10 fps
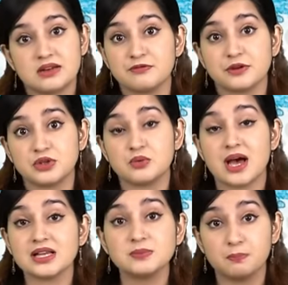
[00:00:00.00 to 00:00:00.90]
referred to
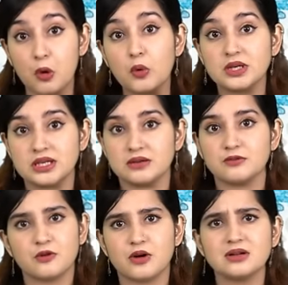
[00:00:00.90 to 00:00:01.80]
as Bholi
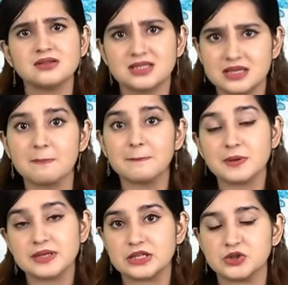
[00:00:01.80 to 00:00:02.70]
for her simple
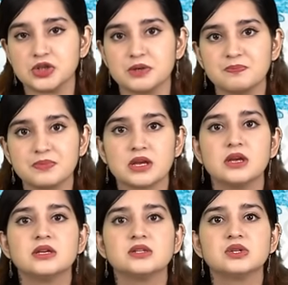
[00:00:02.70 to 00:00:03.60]
nature.
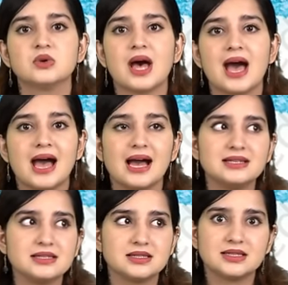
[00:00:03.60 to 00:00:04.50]
So,
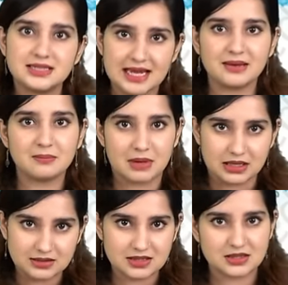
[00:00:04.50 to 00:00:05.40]
at 10
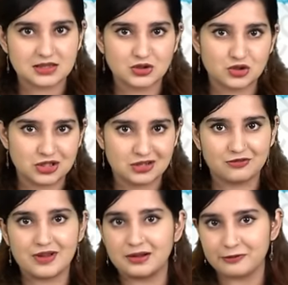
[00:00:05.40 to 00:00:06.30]
months, she
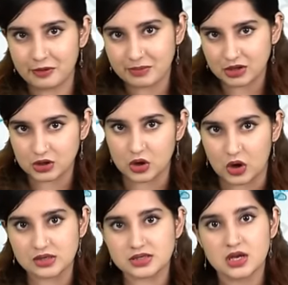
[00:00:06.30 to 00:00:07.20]
fell from a
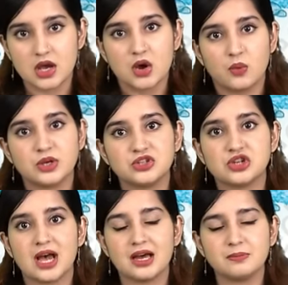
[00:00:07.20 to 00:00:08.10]
cot, which
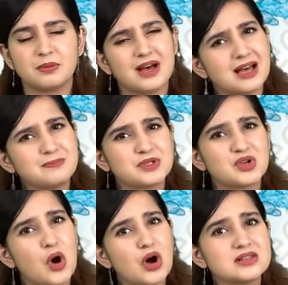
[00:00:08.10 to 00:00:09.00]
had perhaps
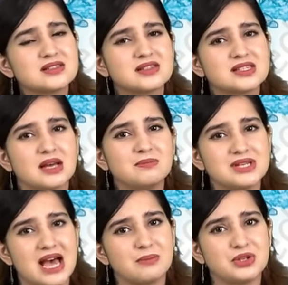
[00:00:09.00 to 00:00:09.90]
caused some
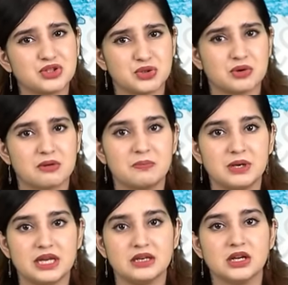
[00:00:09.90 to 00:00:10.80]
damage to her
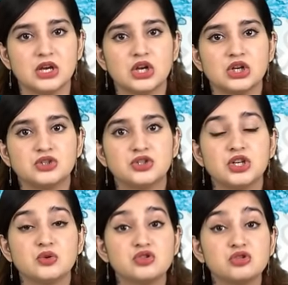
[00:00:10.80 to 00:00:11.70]
brain. She
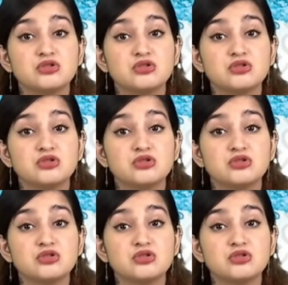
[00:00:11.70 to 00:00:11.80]
used to